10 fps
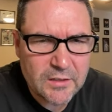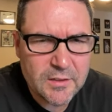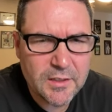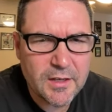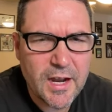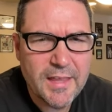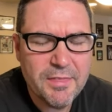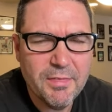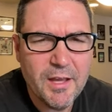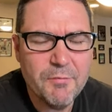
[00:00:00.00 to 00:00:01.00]
Yeah, I
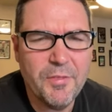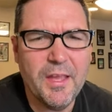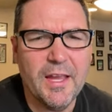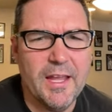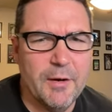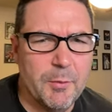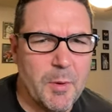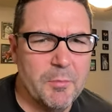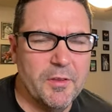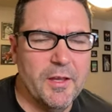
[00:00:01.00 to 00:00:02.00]
think I kind of
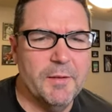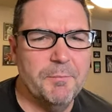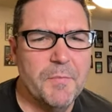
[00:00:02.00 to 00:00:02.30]
remember that.